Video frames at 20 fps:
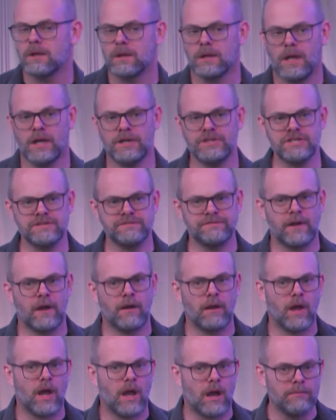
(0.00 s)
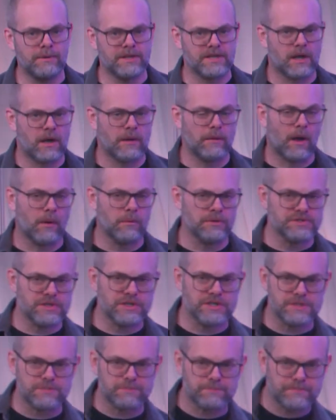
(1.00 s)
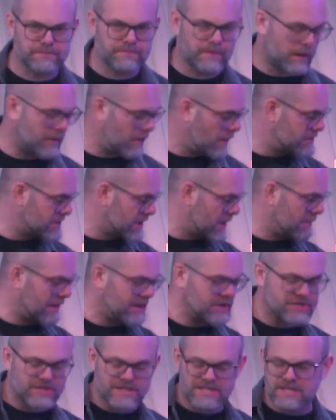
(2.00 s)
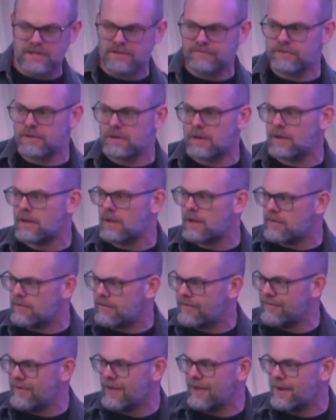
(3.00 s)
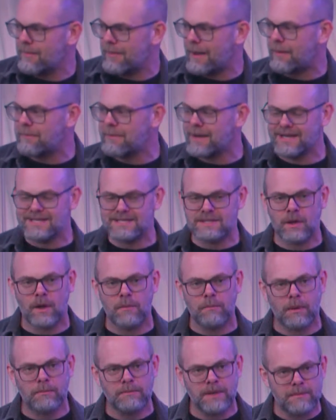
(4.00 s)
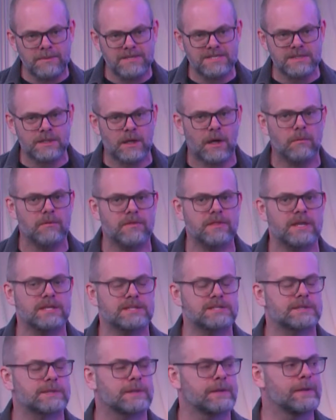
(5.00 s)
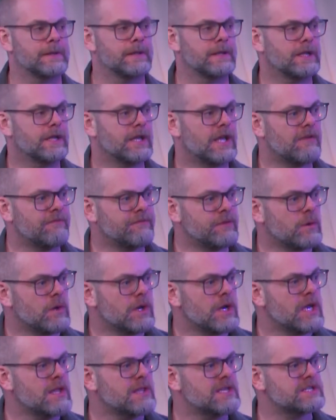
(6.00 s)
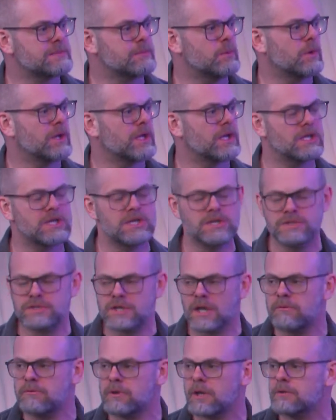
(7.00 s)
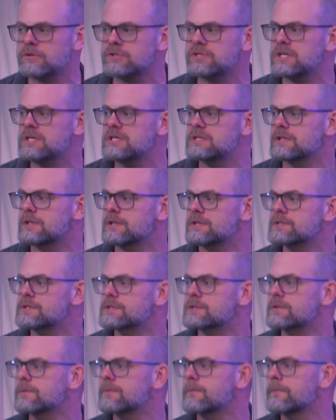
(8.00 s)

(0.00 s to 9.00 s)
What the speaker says: And I just felt like I was going to mention this in about a minute's time, but let me start with this. If you're here this morning and you don't know Jesus,